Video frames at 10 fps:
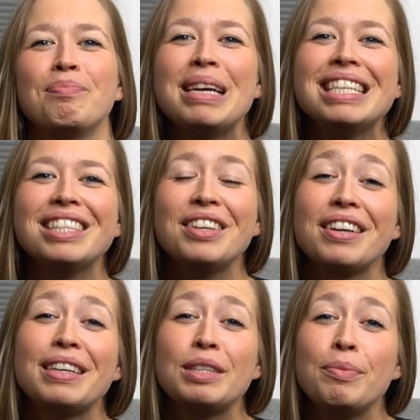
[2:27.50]
Based on
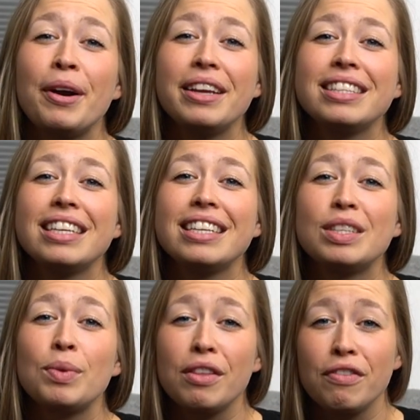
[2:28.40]
our
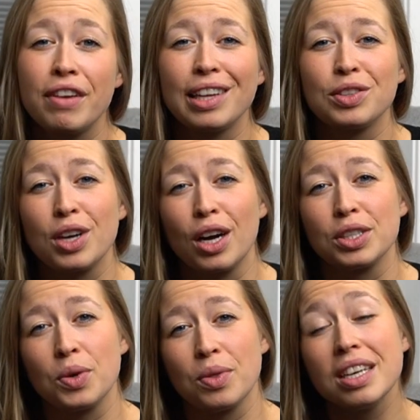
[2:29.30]
experiences with the Fiat
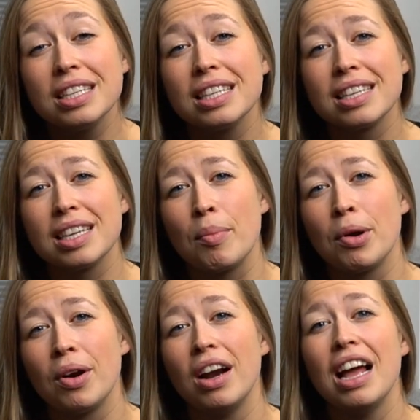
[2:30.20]
Ducato this
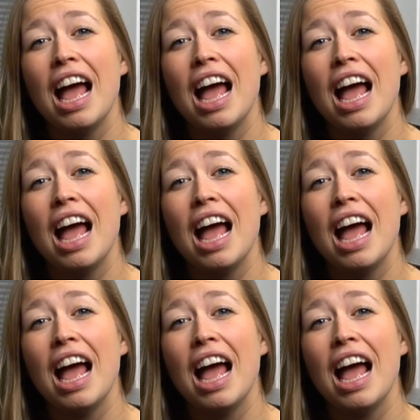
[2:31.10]
summer